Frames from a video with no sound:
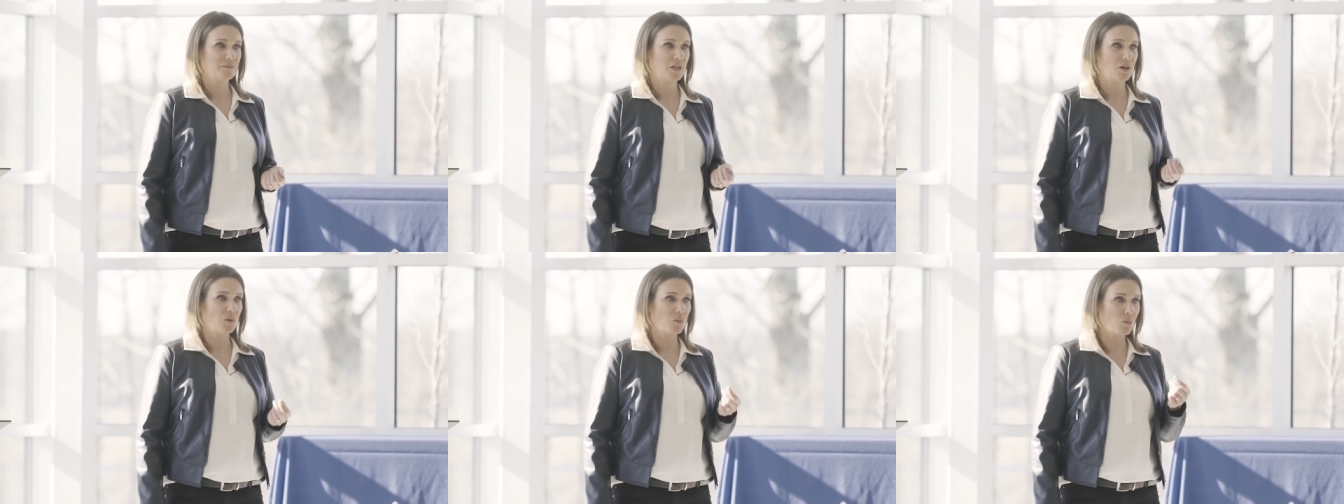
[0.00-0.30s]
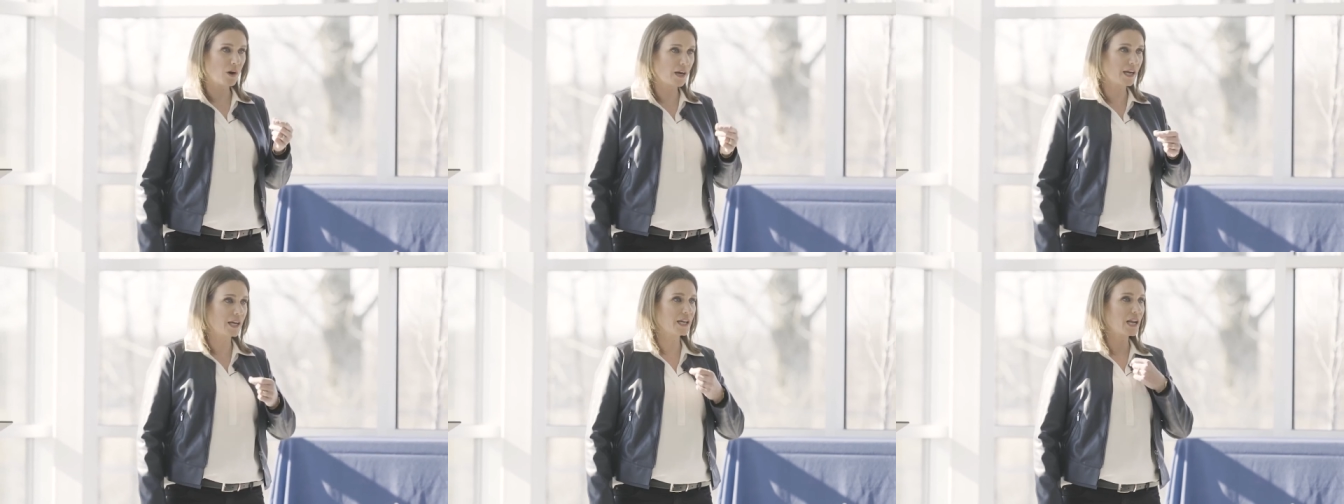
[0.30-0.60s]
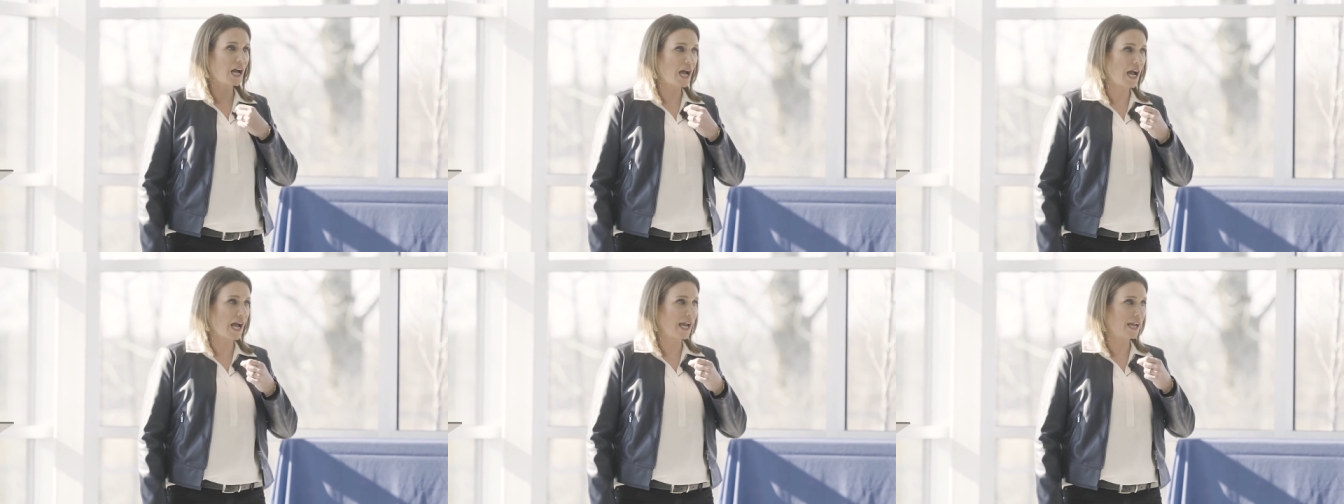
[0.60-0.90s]
You know, what
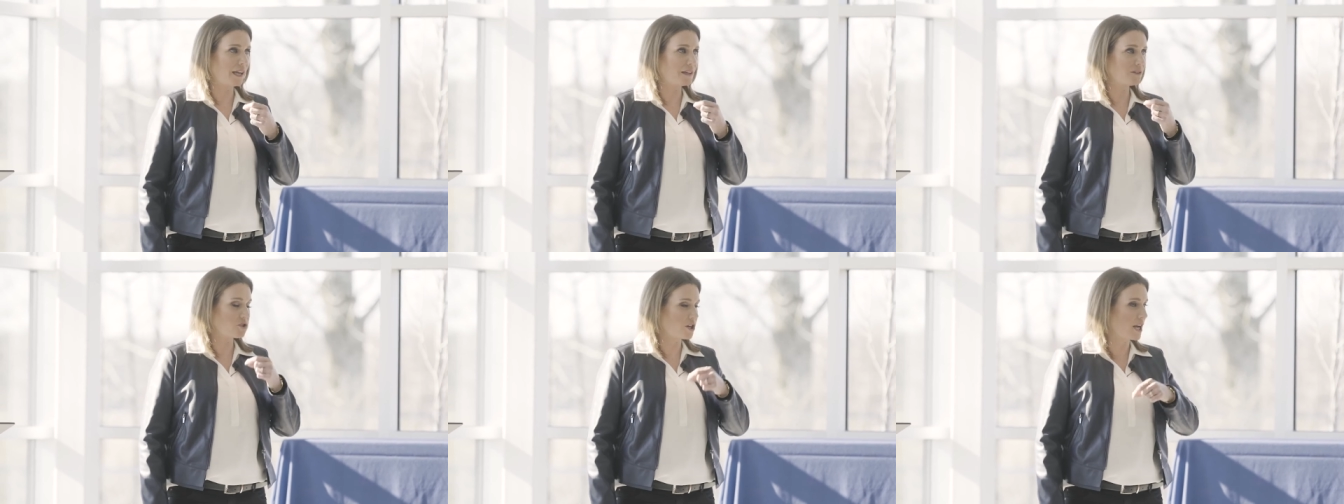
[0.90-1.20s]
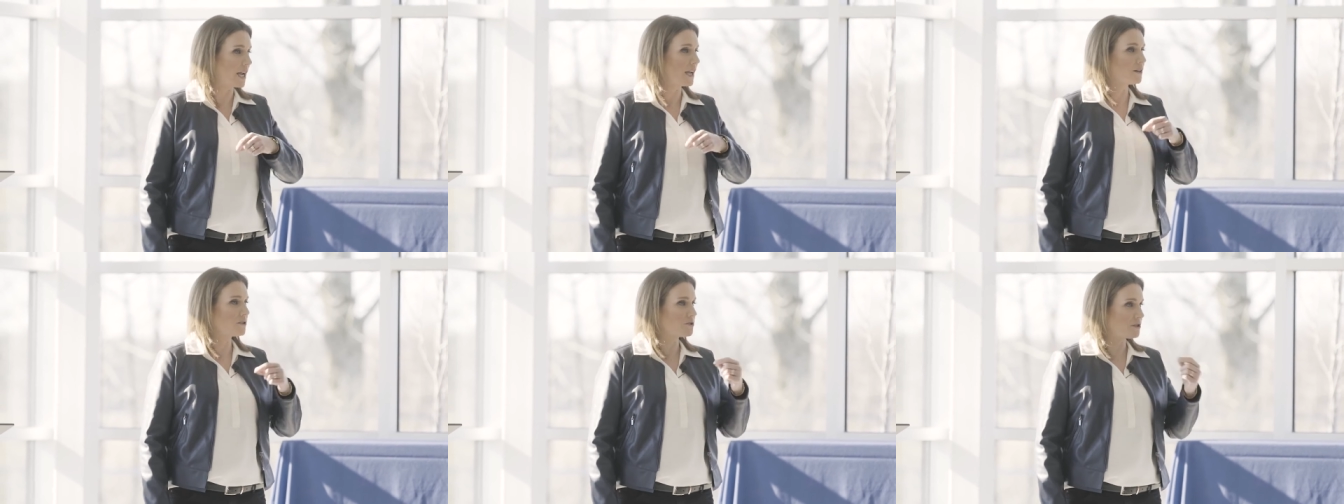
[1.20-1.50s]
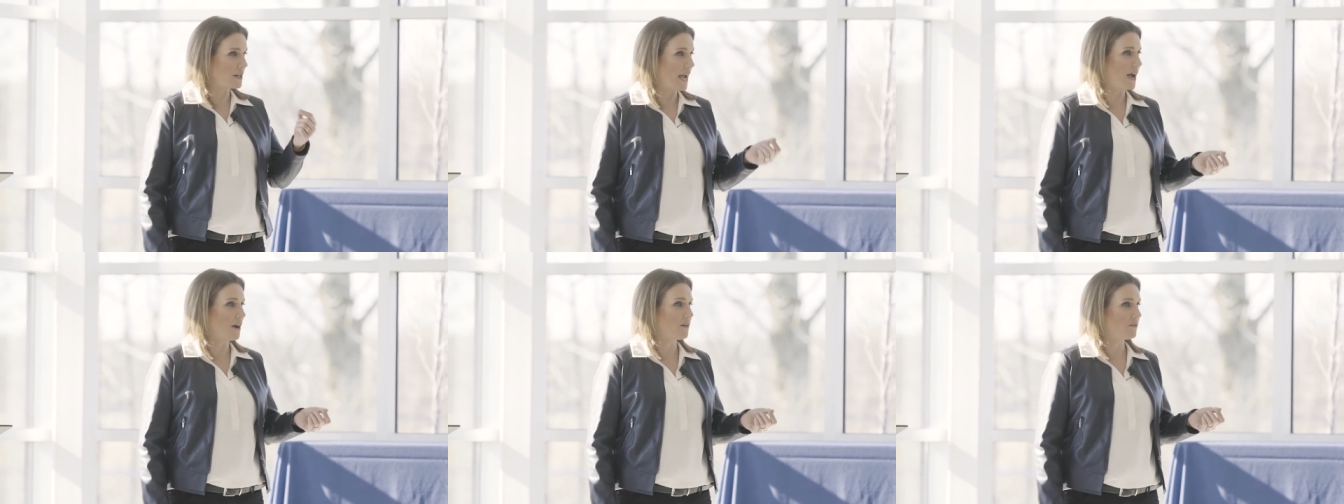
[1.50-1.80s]
can I
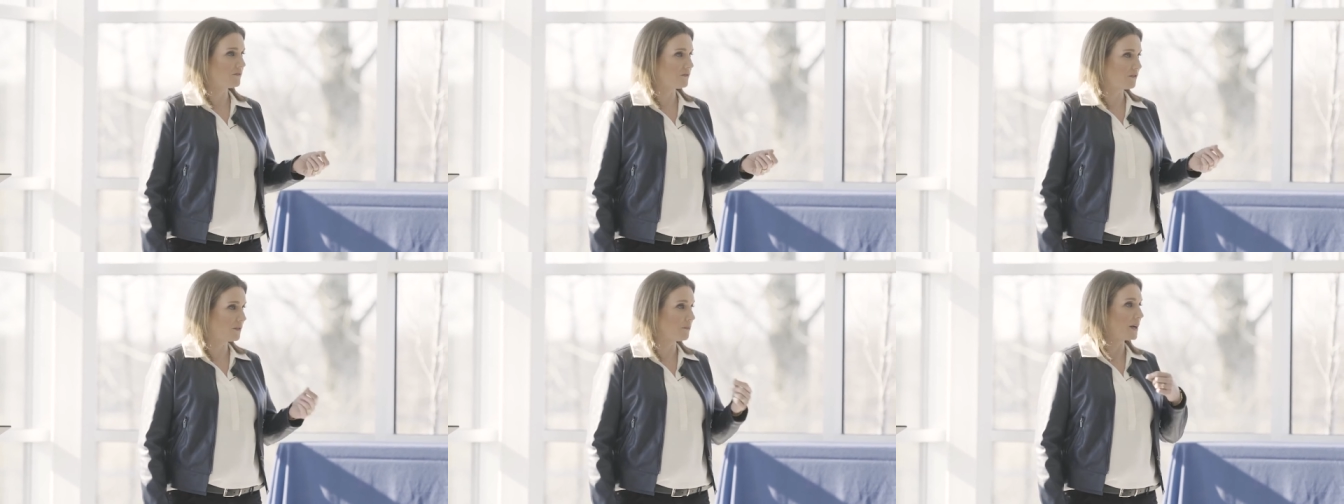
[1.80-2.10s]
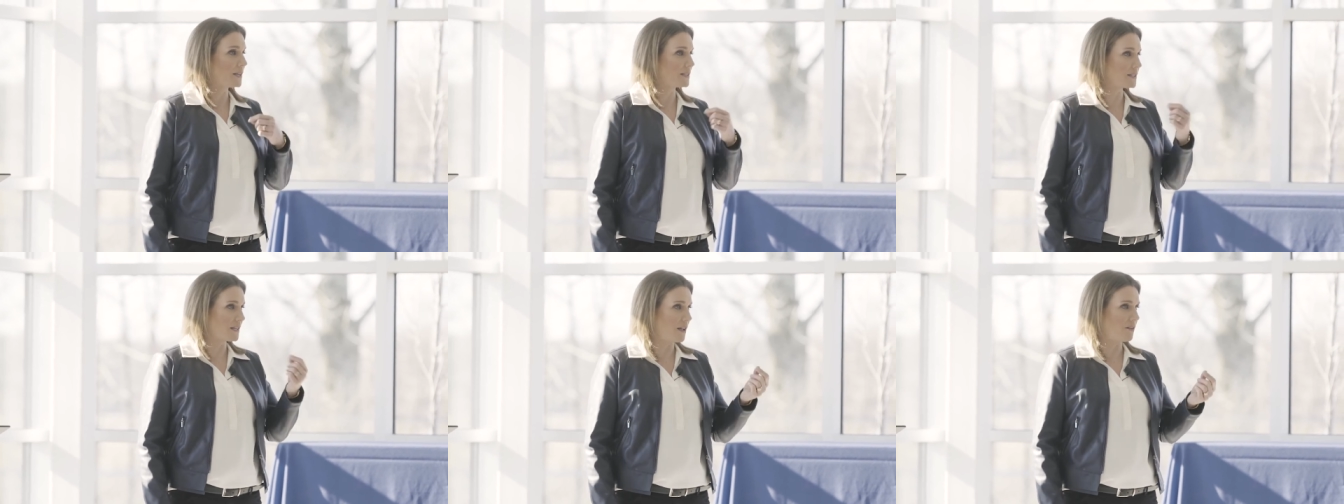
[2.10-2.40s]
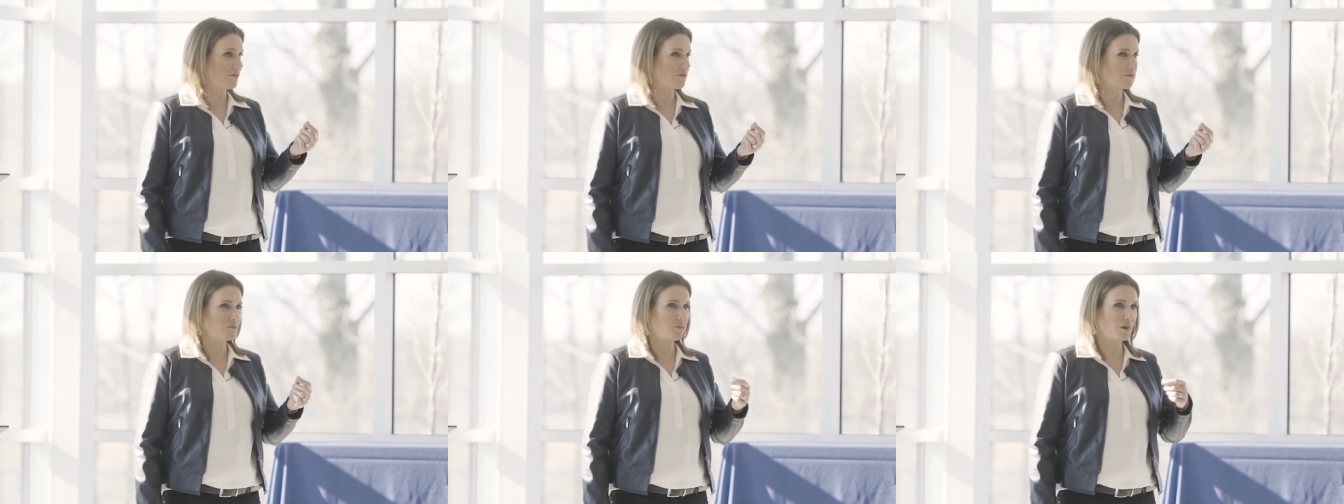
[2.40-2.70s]
change now for
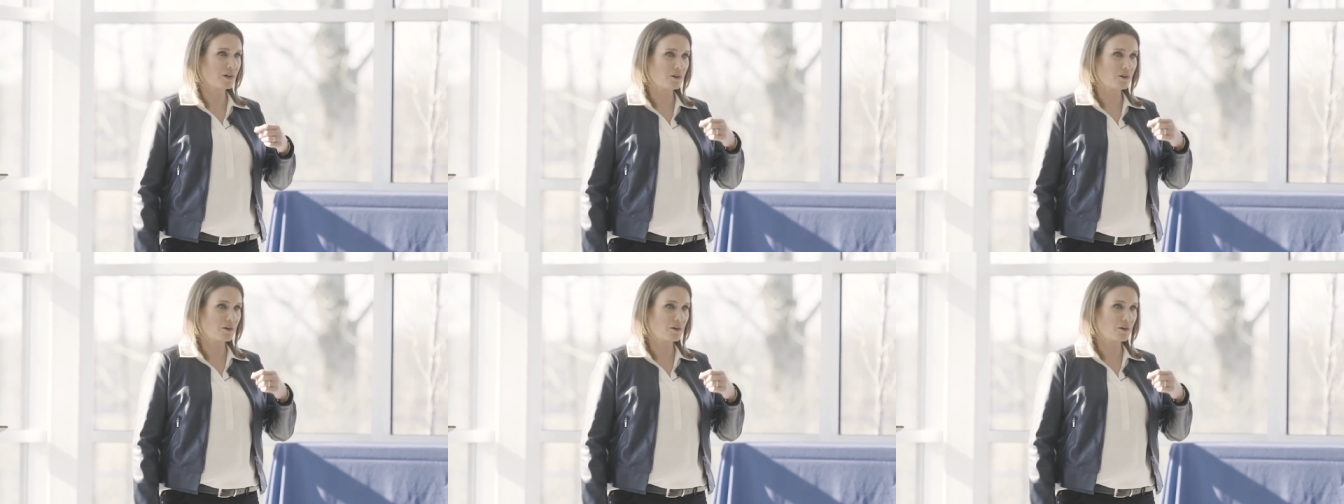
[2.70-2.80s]
myself?